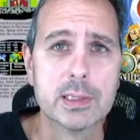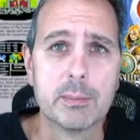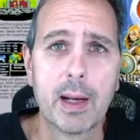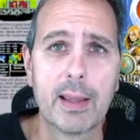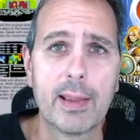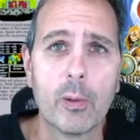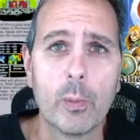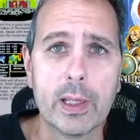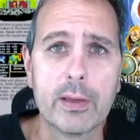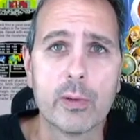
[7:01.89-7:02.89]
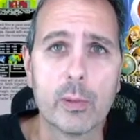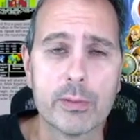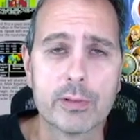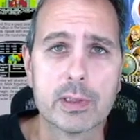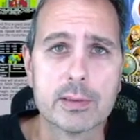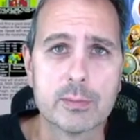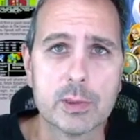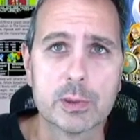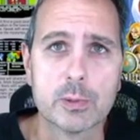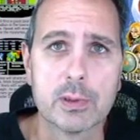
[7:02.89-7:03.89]
to buy that Wing of the Wyvern,
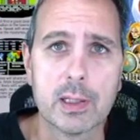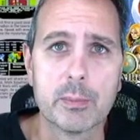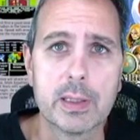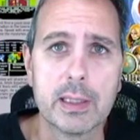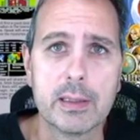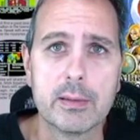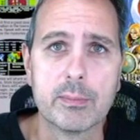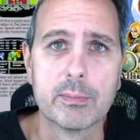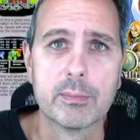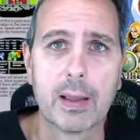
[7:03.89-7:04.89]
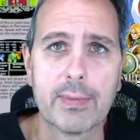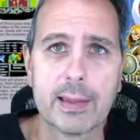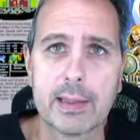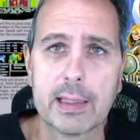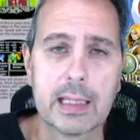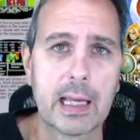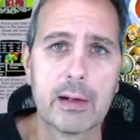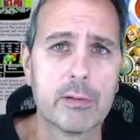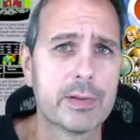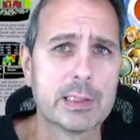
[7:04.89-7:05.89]
which will let me, I don't
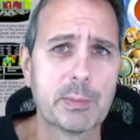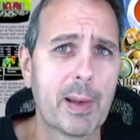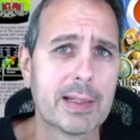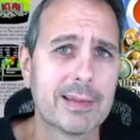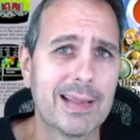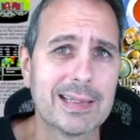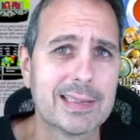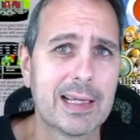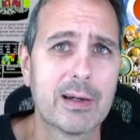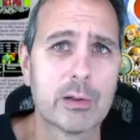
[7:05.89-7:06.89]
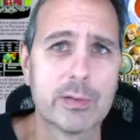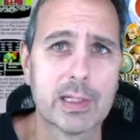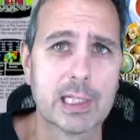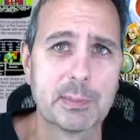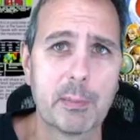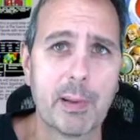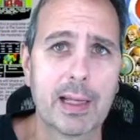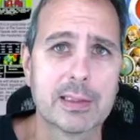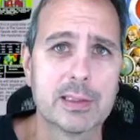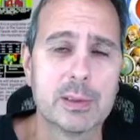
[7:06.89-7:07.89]
know if it takes me back to that town, or if it takes me
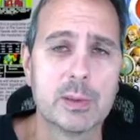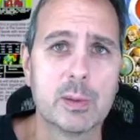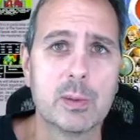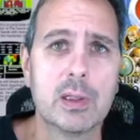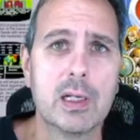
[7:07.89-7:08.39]
back to